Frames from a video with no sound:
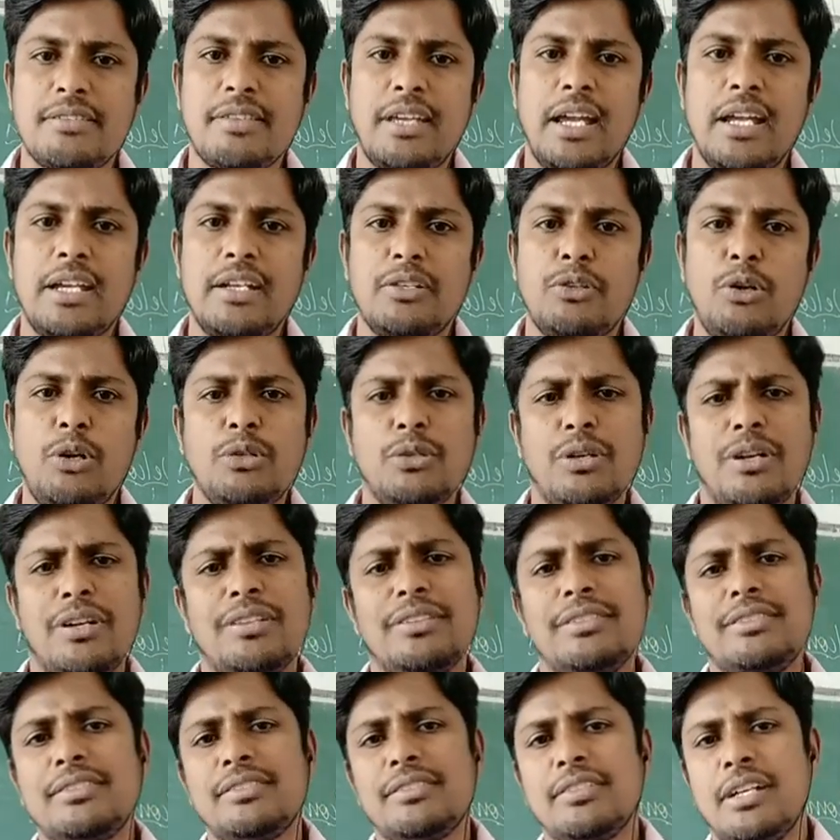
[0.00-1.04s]
and not
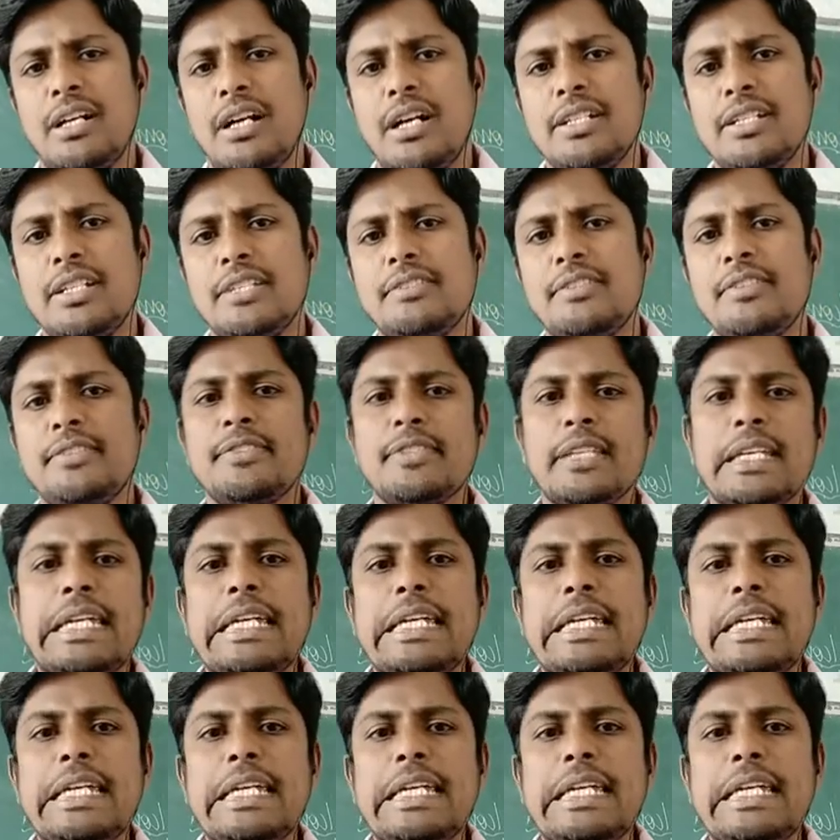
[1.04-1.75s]
on audiences,